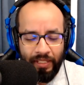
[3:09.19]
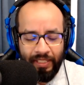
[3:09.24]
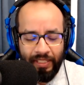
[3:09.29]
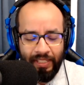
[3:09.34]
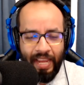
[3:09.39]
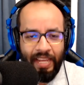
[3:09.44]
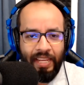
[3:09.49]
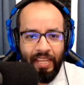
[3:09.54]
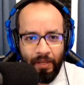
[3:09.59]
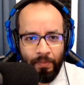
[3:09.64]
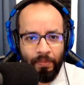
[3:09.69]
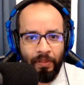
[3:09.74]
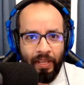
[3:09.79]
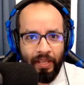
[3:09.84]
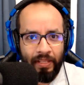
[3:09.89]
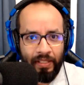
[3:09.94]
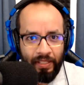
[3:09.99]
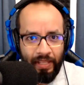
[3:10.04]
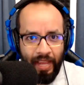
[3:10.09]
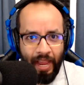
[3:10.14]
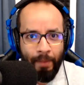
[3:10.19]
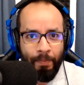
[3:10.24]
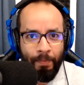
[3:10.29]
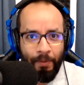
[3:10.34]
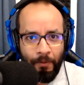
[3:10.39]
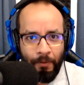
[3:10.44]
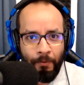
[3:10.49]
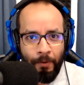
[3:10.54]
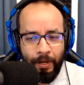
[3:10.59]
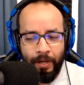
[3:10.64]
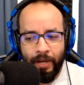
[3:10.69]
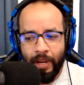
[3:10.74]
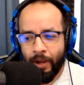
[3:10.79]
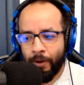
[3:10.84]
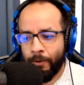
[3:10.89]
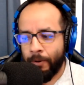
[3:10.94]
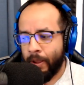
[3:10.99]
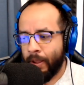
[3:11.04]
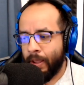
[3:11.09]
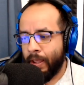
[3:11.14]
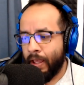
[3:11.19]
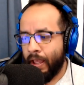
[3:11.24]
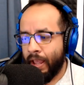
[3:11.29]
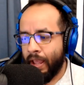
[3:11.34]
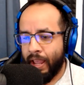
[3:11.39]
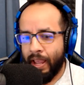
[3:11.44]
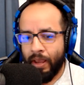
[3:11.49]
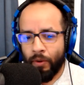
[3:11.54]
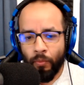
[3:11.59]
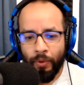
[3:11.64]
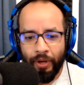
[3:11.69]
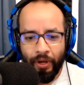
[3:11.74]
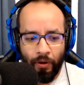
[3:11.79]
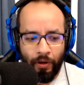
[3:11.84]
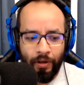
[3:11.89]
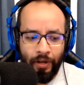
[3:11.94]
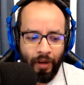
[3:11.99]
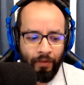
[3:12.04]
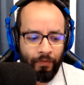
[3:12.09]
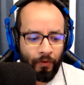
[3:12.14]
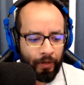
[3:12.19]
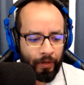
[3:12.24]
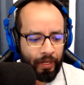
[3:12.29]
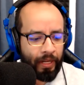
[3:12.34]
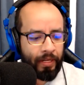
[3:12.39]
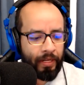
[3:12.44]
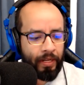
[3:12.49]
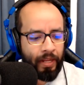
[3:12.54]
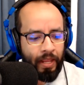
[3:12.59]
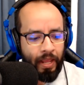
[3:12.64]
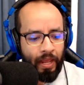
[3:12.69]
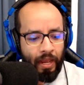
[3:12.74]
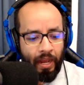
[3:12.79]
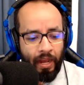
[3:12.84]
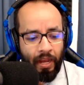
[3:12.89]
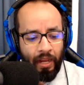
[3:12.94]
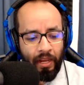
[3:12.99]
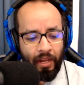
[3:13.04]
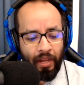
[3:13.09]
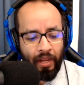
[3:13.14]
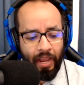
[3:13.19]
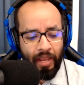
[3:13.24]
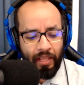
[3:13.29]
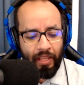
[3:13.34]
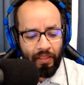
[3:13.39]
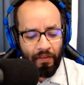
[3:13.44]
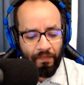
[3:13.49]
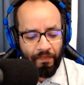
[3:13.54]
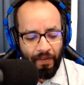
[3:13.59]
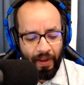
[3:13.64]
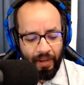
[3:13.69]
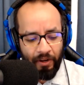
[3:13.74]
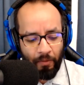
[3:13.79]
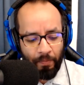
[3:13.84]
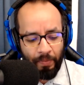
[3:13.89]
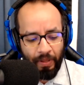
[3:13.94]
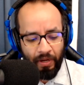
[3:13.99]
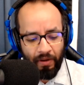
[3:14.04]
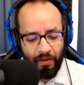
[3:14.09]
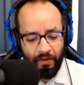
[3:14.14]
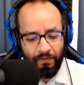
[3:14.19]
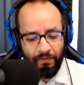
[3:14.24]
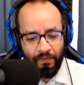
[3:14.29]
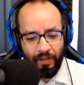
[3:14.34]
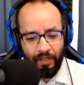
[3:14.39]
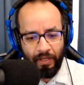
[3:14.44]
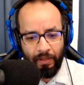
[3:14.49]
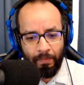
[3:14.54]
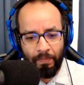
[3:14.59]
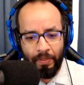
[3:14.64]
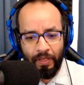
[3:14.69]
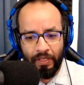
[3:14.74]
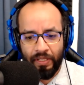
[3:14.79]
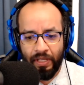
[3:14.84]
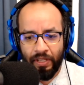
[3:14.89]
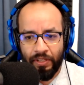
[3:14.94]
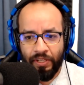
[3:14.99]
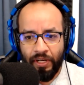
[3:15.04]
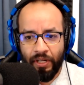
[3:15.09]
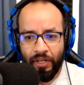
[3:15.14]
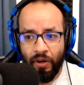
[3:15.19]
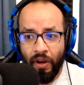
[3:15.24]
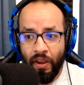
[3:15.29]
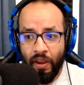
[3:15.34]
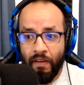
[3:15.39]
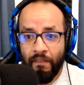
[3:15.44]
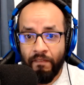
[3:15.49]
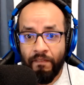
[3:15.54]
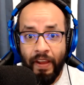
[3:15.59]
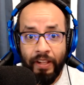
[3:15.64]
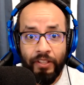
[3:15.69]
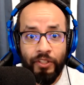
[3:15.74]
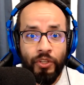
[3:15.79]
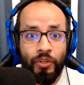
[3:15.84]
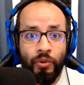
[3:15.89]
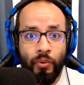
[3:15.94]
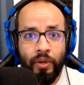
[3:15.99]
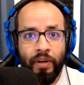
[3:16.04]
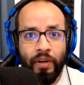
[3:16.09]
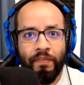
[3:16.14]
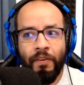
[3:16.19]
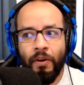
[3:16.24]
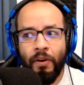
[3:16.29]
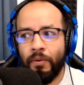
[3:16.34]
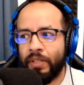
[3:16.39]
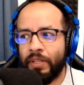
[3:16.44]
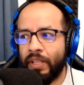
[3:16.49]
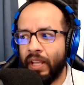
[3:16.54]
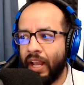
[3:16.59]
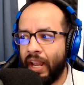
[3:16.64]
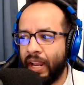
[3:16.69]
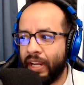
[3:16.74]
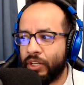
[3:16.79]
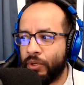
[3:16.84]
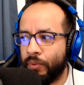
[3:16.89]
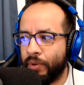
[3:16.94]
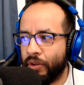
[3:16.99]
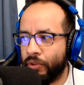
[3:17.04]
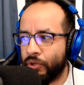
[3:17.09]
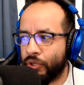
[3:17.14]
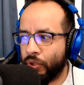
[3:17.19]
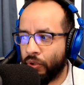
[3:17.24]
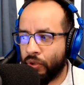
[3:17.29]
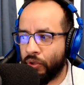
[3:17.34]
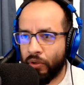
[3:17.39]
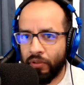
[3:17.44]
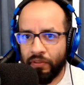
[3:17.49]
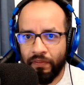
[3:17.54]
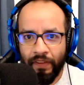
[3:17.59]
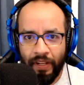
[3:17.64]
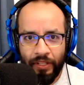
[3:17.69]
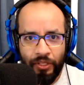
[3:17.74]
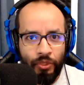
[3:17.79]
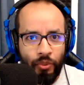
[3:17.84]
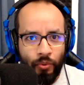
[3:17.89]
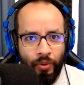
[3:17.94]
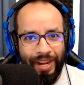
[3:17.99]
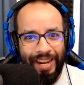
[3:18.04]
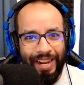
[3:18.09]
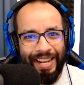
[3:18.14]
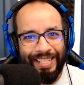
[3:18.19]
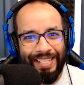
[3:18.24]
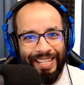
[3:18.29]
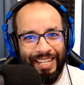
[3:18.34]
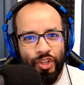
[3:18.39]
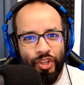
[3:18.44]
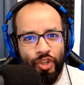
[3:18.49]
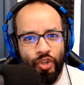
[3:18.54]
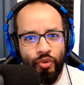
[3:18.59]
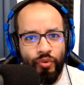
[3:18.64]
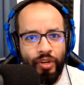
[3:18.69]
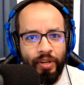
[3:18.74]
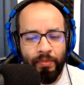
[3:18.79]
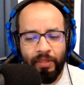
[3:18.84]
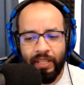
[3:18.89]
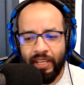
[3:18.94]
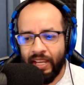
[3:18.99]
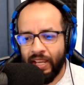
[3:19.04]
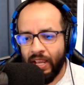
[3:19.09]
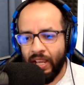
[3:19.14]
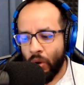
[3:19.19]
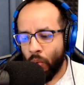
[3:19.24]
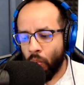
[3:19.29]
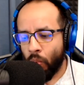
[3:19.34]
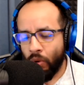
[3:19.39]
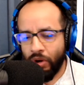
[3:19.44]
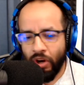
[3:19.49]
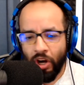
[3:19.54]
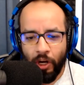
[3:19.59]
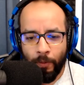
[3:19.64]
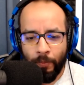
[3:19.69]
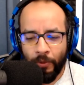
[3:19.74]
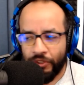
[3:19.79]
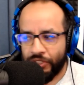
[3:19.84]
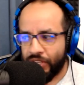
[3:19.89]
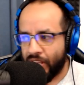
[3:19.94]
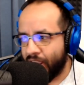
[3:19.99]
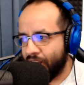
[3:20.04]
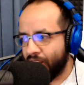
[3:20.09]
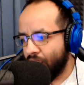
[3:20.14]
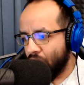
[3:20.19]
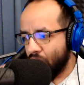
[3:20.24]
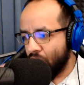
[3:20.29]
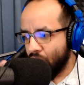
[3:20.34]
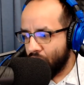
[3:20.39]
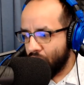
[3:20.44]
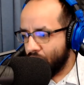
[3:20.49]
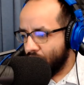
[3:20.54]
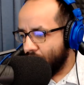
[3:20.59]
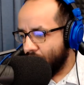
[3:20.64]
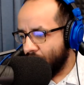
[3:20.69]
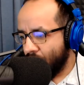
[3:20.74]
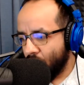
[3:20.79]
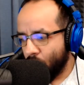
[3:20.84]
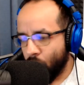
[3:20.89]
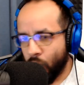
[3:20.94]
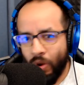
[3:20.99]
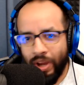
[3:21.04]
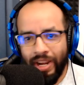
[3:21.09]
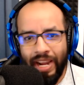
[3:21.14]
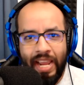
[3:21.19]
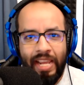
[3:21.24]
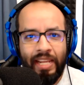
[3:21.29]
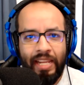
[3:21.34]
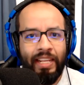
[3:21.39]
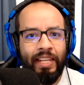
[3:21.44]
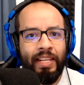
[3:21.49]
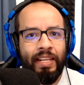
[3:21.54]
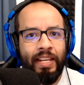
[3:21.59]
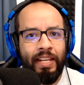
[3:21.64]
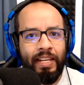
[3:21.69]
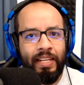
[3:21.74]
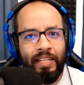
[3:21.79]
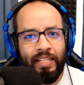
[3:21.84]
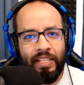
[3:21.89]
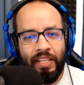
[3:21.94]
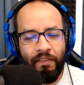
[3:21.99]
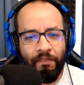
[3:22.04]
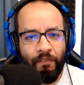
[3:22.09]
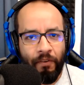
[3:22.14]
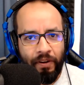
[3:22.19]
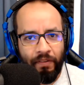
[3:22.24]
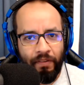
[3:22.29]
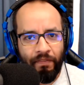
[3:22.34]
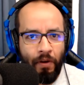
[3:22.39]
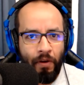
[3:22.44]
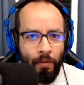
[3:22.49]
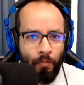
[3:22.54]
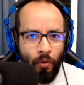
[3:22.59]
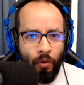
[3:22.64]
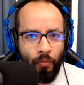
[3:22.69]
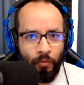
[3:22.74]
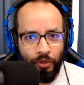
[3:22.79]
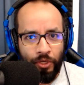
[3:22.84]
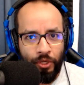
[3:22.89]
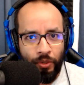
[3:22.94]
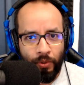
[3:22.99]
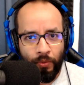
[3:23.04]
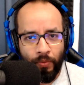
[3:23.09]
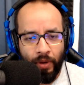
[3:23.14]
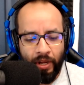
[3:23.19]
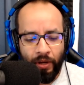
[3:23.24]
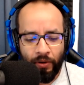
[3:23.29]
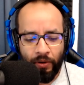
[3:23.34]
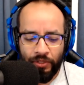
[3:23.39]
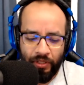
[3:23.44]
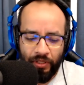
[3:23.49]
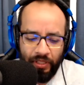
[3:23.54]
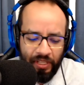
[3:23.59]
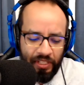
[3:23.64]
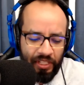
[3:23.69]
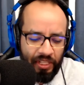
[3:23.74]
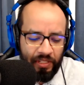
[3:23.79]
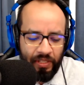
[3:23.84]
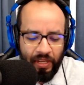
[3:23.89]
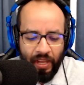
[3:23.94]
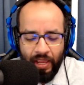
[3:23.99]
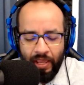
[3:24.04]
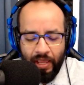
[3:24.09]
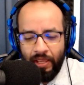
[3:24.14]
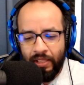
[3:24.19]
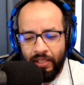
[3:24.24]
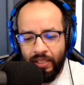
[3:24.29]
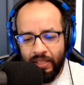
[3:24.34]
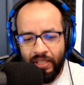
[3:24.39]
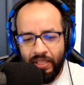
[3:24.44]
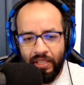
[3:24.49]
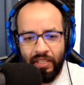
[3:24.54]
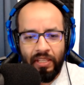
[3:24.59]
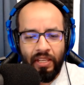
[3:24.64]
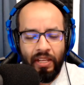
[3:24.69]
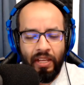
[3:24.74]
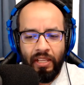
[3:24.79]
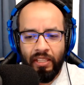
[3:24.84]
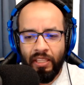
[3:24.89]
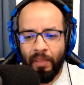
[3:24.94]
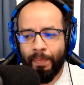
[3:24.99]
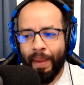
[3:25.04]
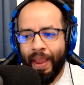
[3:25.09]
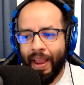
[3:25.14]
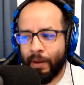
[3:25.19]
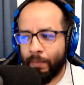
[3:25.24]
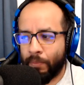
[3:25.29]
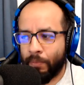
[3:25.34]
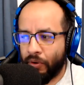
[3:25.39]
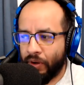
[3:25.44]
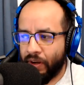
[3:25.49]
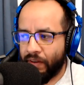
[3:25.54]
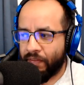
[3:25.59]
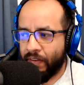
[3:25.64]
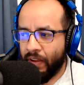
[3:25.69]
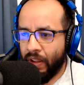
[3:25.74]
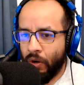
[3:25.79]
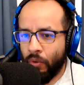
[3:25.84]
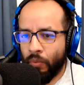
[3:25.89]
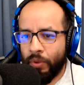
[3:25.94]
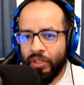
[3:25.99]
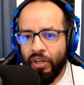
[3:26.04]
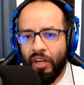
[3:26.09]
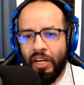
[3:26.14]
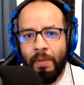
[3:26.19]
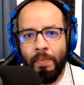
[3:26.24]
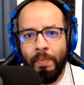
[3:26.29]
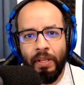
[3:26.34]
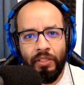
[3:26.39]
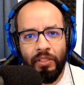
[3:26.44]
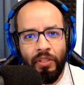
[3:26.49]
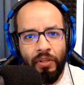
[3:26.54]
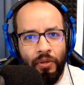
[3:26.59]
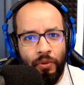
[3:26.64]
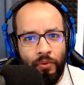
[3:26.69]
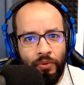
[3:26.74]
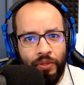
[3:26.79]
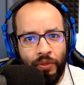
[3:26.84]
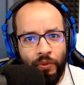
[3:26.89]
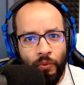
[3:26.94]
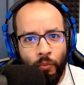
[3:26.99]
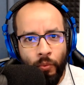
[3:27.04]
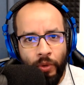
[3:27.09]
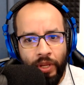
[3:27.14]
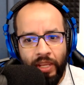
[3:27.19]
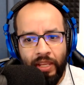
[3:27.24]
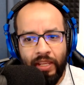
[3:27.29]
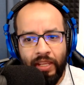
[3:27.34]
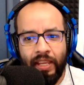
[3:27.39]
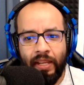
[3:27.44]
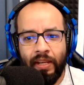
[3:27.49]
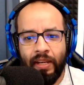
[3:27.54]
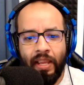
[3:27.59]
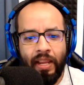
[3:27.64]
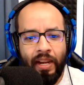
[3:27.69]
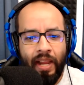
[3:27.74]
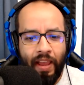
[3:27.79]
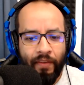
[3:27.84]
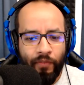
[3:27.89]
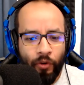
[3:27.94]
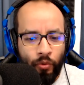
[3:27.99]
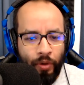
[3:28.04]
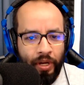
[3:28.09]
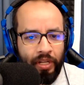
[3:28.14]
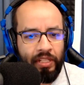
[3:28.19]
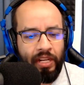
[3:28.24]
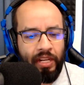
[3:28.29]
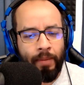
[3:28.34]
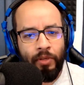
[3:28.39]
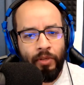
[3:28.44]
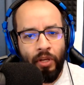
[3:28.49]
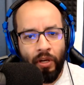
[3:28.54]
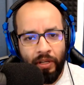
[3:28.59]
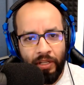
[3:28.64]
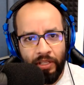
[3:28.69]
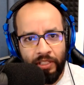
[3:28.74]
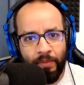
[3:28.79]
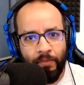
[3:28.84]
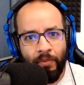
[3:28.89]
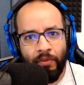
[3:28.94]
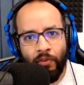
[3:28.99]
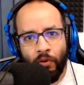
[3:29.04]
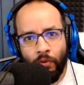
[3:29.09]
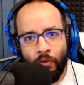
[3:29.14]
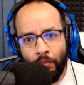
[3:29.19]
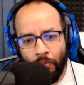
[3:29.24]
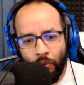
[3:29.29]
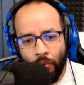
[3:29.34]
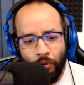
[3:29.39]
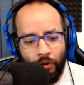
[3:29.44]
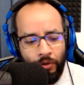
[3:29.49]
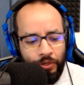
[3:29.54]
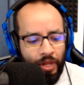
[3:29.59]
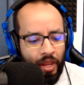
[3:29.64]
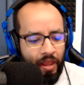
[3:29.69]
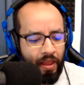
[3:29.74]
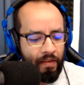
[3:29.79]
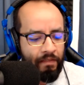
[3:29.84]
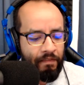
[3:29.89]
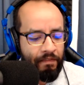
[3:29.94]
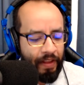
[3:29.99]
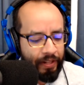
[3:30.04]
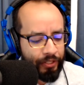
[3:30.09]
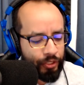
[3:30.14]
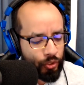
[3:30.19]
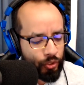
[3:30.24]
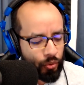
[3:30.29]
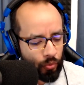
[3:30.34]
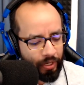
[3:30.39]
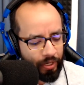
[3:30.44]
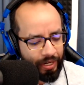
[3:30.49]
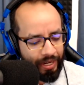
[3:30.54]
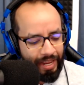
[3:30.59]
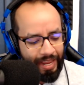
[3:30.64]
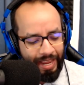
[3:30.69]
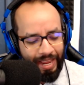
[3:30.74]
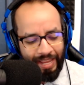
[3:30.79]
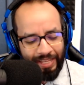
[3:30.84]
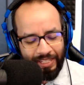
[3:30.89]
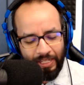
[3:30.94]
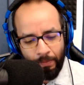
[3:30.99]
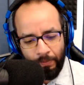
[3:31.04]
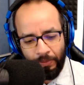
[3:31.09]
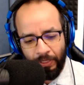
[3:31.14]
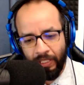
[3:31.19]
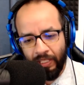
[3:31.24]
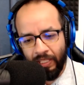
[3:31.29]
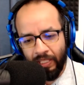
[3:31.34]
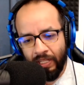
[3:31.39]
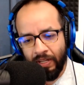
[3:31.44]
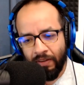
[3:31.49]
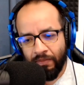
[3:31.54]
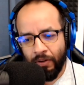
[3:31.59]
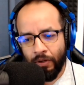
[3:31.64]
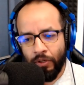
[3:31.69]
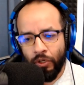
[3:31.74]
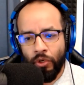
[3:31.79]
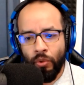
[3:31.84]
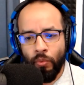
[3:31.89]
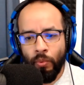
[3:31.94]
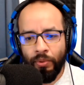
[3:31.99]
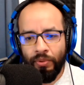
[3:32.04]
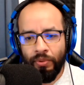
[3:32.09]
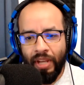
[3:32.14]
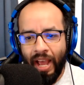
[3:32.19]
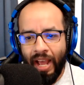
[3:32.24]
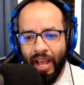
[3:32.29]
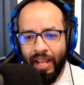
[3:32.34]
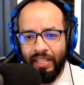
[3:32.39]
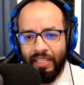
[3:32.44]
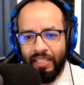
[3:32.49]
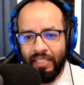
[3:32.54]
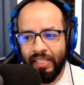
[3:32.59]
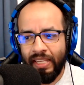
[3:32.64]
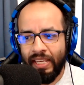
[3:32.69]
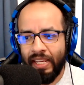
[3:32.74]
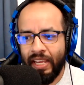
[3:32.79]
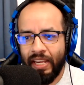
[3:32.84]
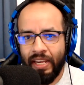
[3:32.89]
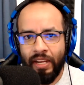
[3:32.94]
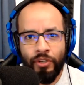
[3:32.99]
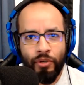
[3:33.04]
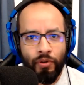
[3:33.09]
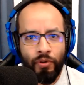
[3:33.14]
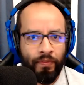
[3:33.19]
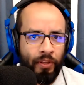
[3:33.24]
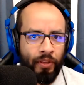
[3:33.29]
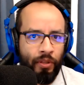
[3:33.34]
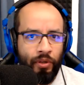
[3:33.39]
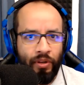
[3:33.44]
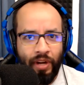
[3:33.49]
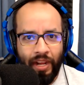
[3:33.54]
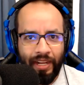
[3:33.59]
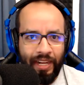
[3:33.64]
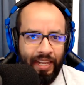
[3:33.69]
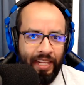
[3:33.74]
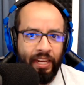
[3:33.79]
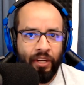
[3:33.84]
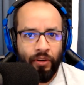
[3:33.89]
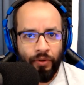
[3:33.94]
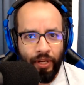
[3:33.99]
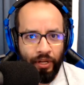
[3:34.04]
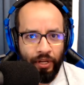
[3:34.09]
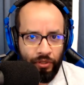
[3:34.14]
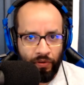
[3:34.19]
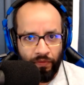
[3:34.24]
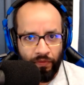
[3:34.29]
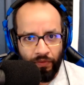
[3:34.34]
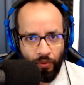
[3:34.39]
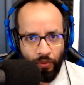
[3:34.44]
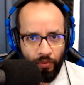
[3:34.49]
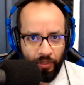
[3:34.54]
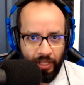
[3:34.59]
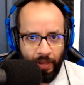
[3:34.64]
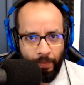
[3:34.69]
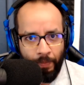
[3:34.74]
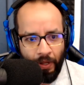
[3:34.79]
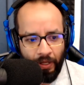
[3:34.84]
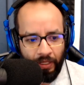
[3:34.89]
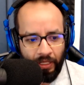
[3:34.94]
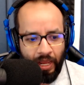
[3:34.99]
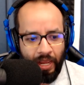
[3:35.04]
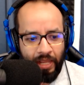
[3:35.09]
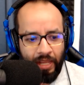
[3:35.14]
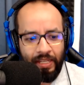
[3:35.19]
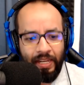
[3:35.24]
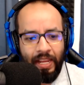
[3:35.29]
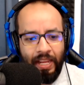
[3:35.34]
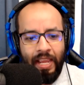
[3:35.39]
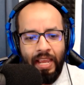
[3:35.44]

taking place. It's happening right now, and we are covering it. And the final bit of business here, VetStory, folks. I do another show called VetStory, and it's extremely 100% 180 different from what we're doing right here. So this is the back brief. We talk about the news of the week, and I have a great time talking to some of our reporters. VetStory is completely different. You will not see an interview. You're not going to hear an interview on that podcast.